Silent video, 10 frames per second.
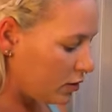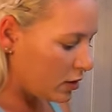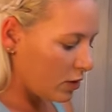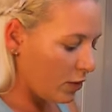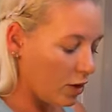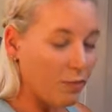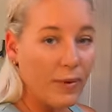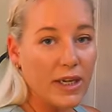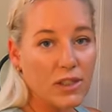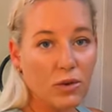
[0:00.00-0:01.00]
So we've got
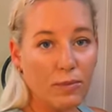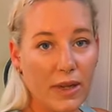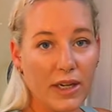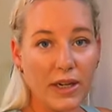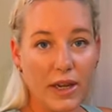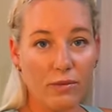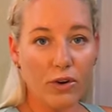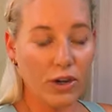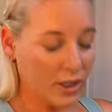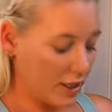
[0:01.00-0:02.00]
basil, mint and
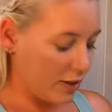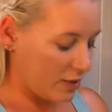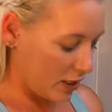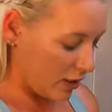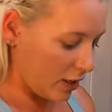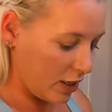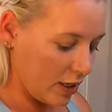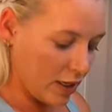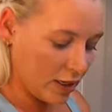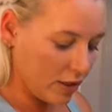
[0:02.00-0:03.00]
rocket leaves in
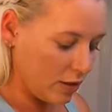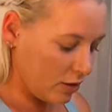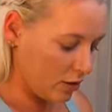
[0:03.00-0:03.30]
here.